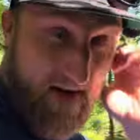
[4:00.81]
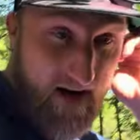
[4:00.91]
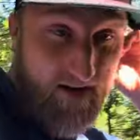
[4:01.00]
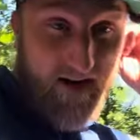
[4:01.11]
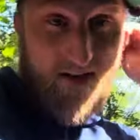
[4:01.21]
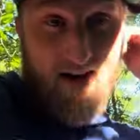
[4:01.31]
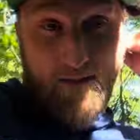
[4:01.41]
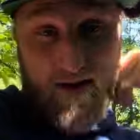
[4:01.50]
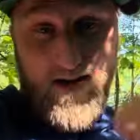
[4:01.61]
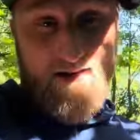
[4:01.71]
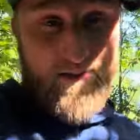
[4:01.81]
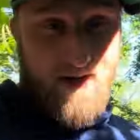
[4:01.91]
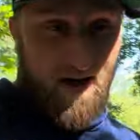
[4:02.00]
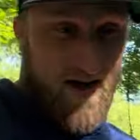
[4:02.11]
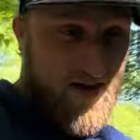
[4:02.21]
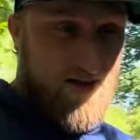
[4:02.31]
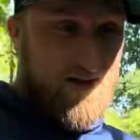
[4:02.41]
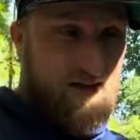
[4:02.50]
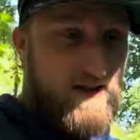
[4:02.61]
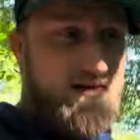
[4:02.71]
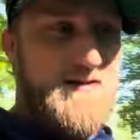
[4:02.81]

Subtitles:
area that I'm in, they might actually,